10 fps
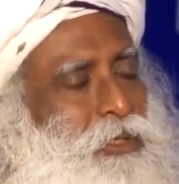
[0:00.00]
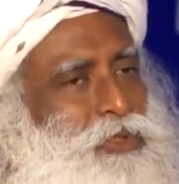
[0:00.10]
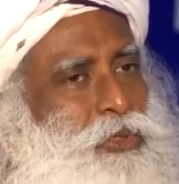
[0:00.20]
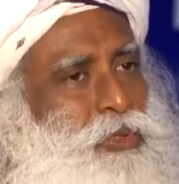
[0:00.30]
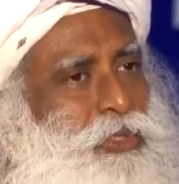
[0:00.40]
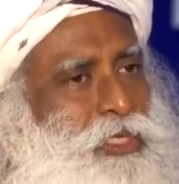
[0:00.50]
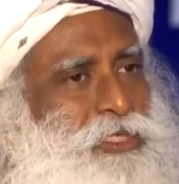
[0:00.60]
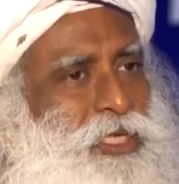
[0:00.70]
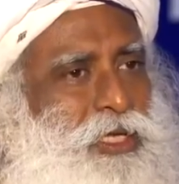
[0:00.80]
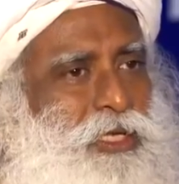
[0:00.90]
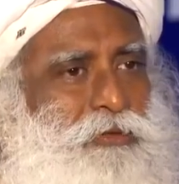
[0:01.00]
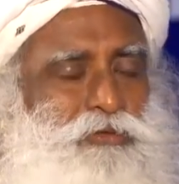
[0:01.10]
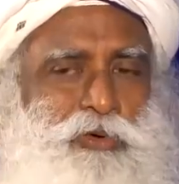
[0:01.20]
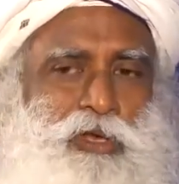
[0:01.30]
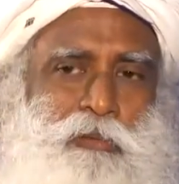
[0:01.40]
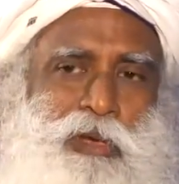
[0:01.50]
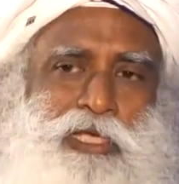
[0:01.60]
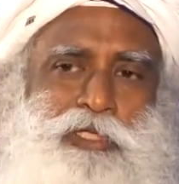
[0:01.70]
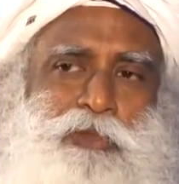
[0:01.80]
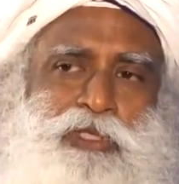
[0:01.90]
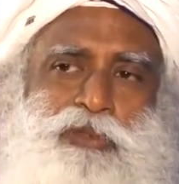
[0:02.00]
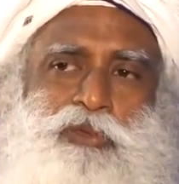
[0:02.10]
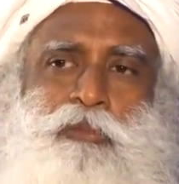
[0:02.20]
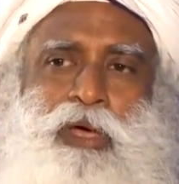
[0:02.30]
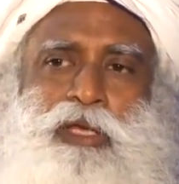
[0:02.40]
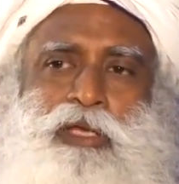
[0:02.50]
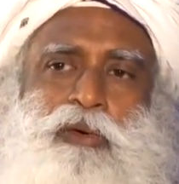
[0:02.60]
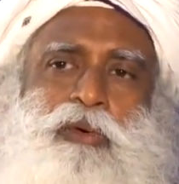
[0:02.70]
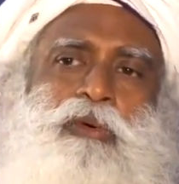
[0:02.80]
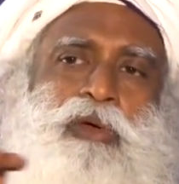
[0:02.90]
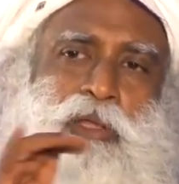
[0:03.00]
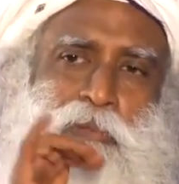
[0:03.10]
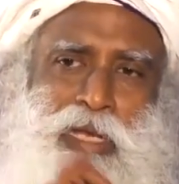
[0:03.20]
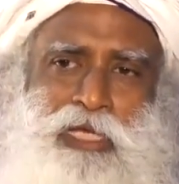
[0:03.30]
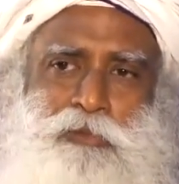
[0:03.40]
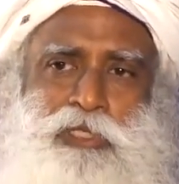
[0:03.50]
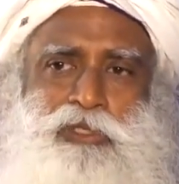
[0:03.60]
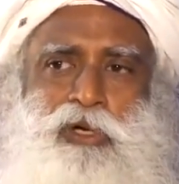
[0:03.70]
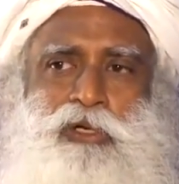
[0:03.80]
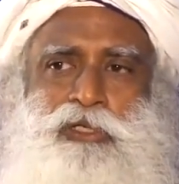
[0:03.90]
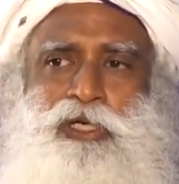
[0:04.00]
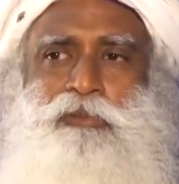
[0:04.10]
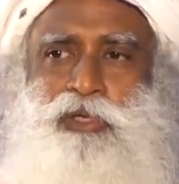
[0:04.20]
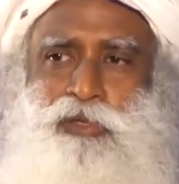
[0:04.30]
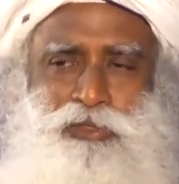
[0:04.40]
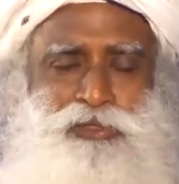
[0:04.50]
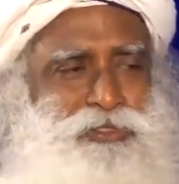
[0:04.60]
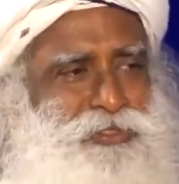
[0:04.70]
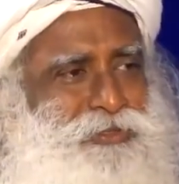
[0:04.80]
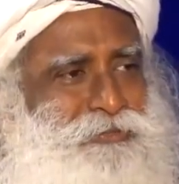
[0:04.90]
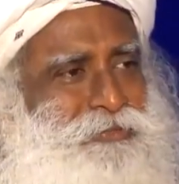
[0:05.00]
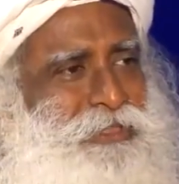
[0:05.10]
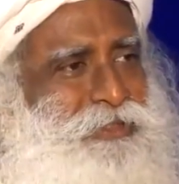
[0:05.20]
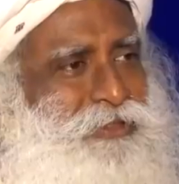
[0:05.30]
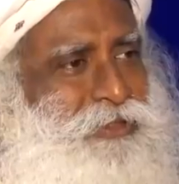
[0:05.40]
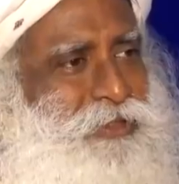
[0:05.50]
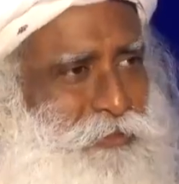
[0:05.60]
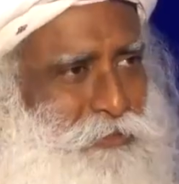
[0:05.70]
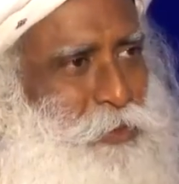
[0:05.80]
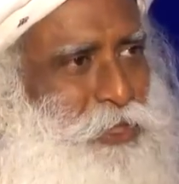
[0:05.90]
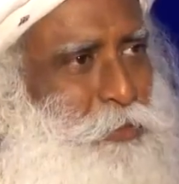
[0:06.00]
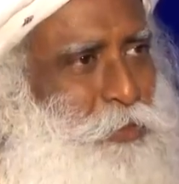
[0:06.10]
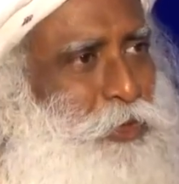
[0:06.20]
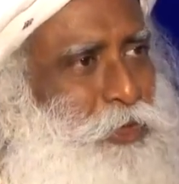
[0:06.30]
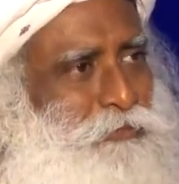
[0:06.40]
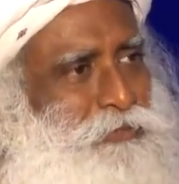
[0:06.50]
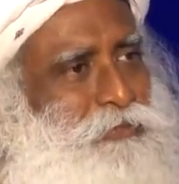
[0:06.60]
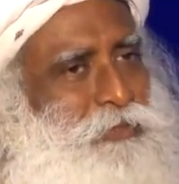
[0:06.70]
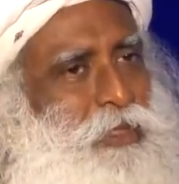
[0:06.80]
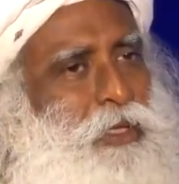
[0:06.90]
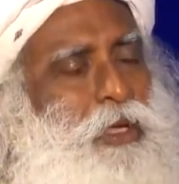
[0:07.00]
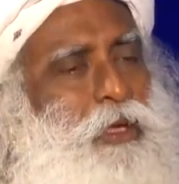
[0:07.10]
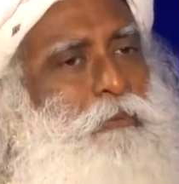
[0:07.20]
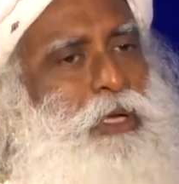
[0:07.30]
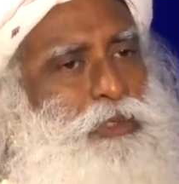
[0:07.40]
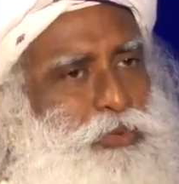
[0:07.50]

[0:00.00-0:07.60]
So they said, if you're a blacksmith, you marry only blacksmith's daughter because it will be supportive. But